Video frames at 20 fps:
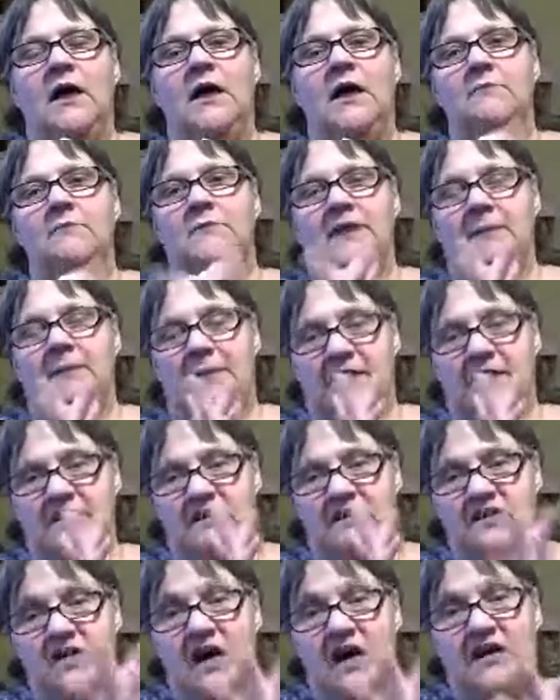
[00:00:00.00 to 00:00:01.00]
But
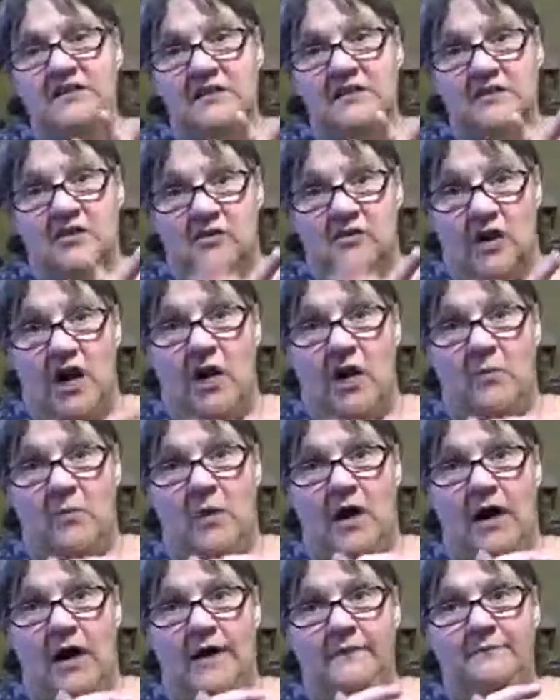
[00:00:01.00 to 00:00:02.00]
I made the sauce in the
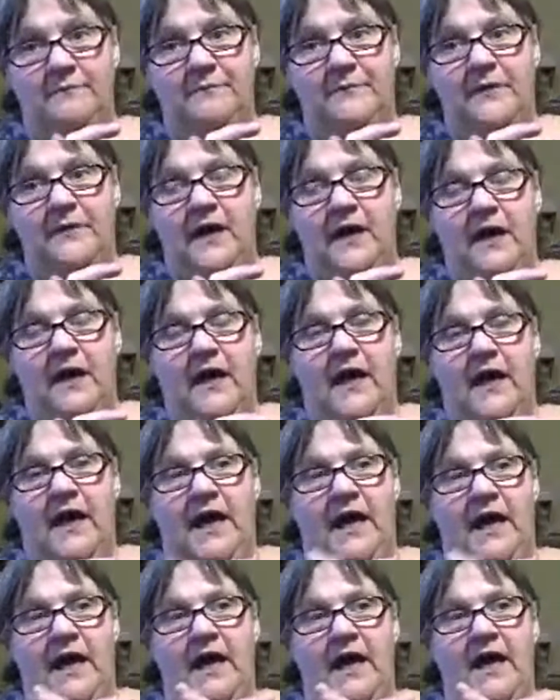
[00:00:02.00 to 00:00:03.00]
crock pot.
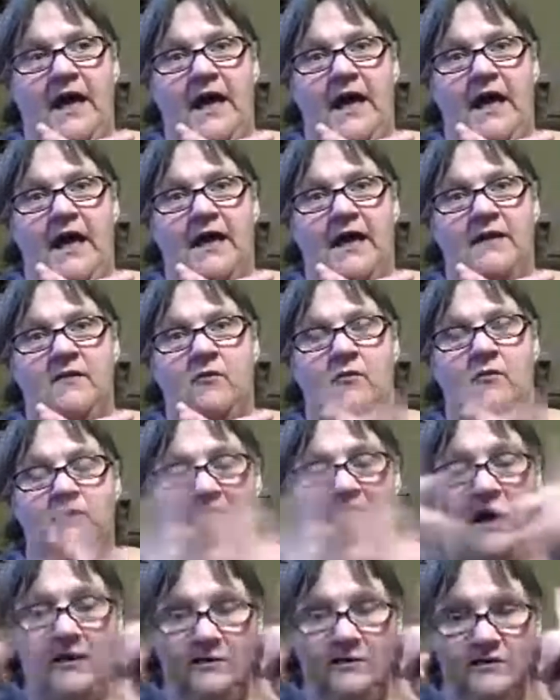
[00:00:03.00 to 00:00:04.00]
And
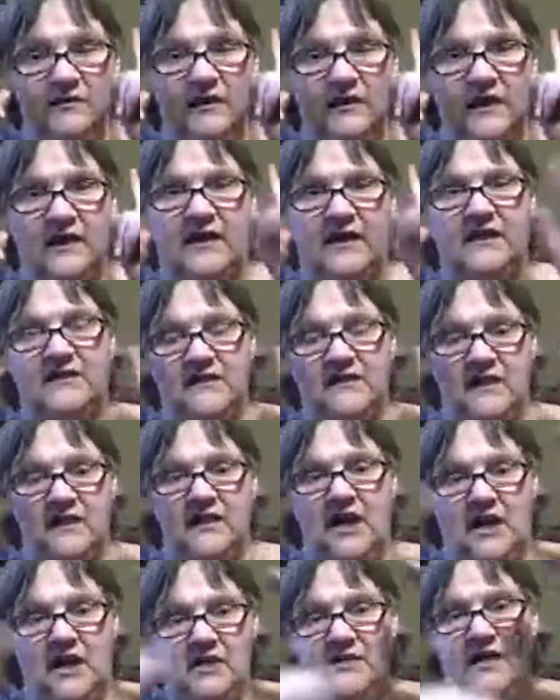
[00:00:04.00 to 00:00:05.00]
without thinking,
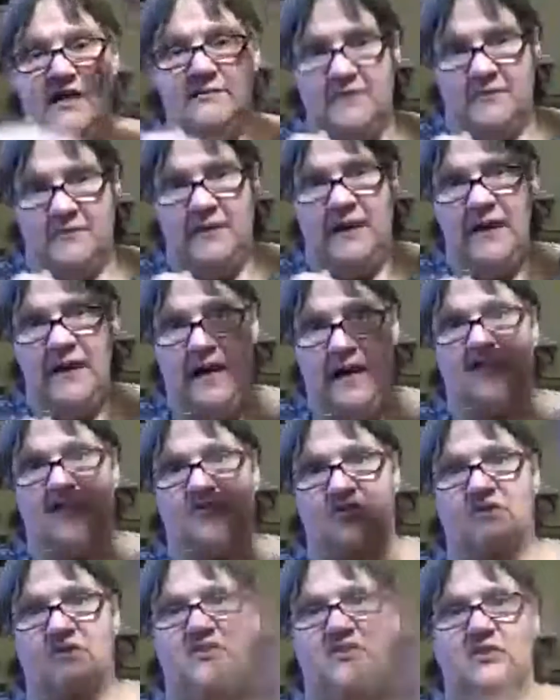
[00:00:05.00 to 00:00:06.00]
so a lot of times I make
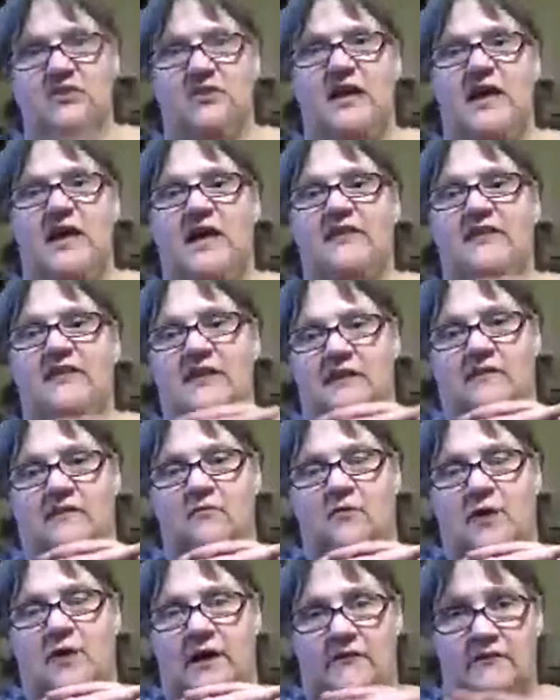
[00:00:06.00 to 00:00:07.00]
extra so that
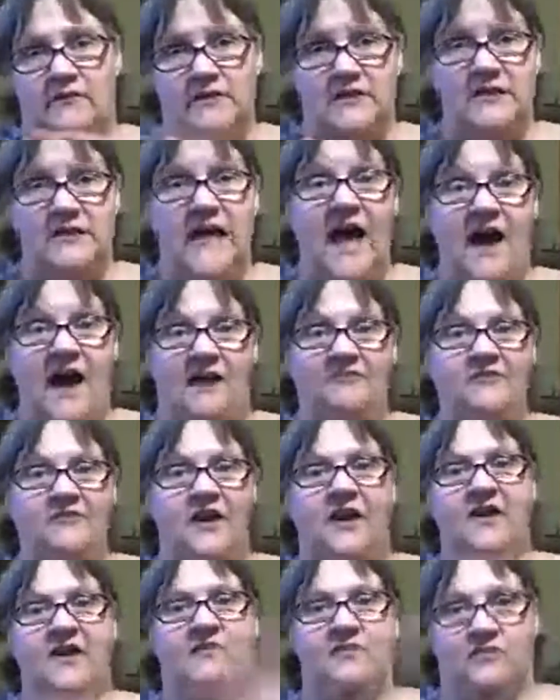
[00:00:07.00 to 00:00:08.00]
whatever's
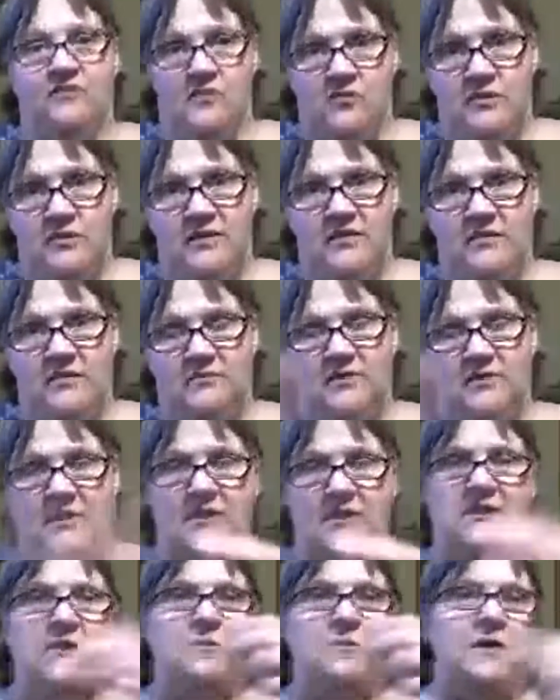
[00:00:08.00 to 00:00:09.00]
left, I can throw in some
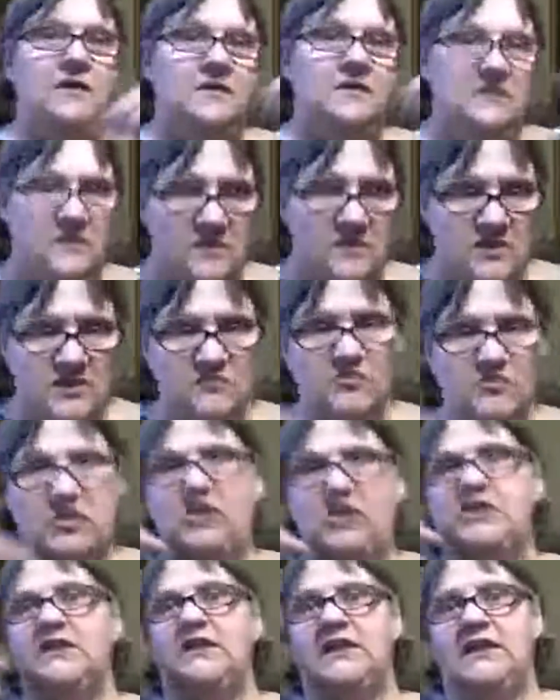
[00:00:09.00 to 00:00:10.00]
kidney beans and some
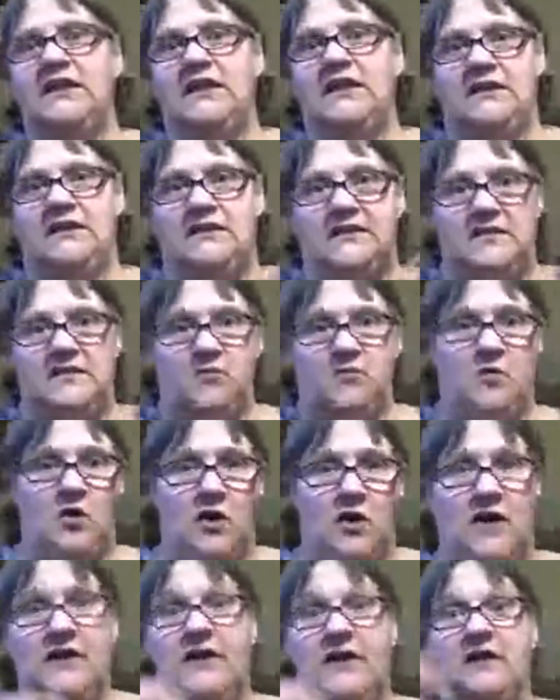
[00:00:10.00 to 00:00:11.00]
chili and some
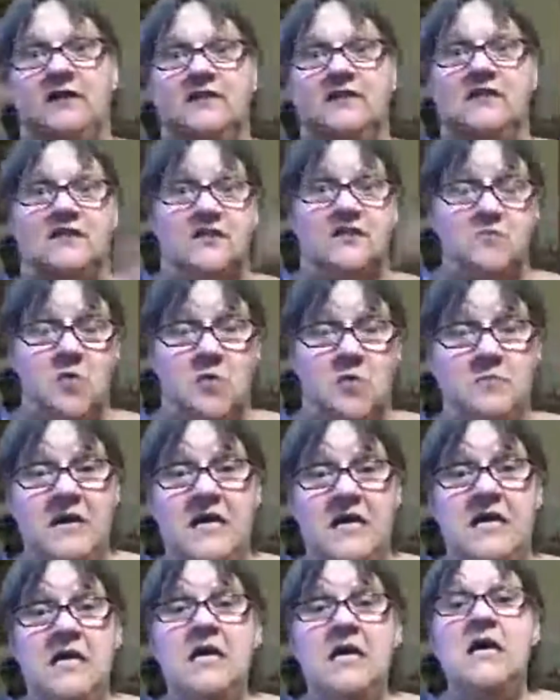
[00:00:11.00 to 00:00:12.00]
more onions and some more
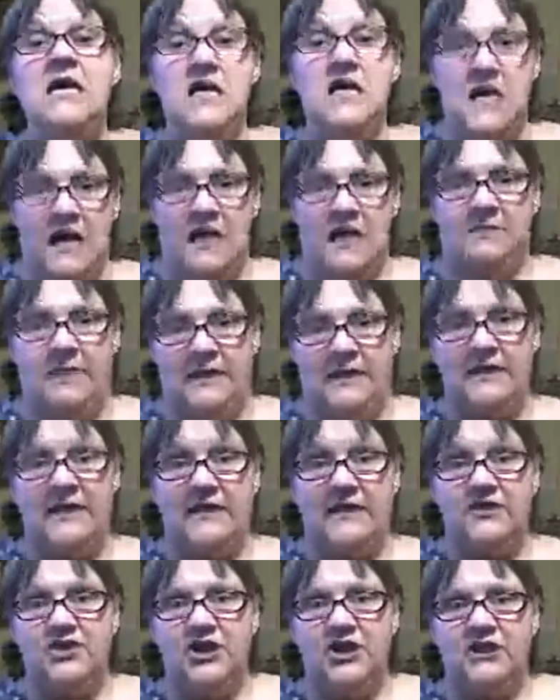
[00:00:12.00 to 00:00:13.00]
meat and make
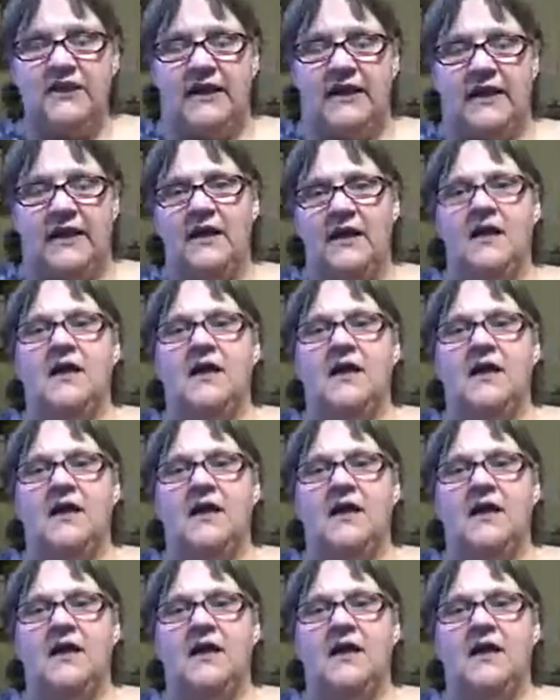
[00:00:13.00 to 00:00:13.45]
like a chili.